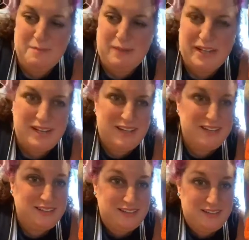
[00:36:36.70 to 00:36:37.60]

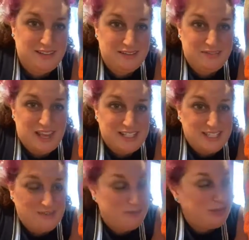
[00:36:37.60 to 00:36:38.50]
But
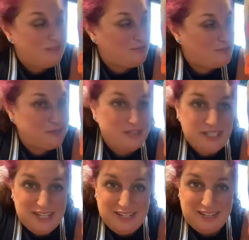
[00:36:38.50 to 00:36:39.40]
thanks everybody for
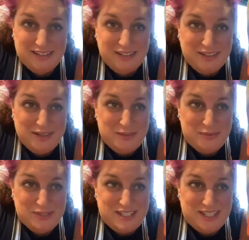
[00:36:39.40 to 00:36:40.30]
tuning in, and
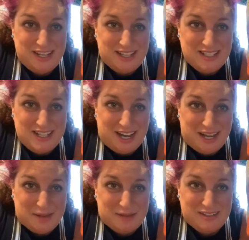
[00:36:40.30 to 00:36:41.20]
we'll see you next
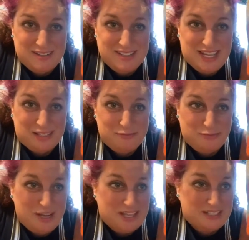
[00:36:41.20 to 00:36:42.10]
time. And tell a
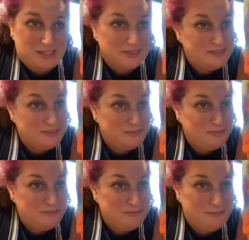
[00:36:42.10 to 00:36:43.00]
friend.
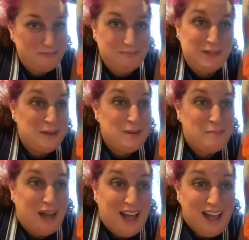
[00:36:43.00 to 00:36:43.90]

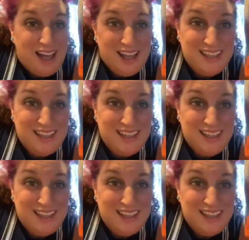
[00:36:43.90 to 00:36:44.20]
Bye.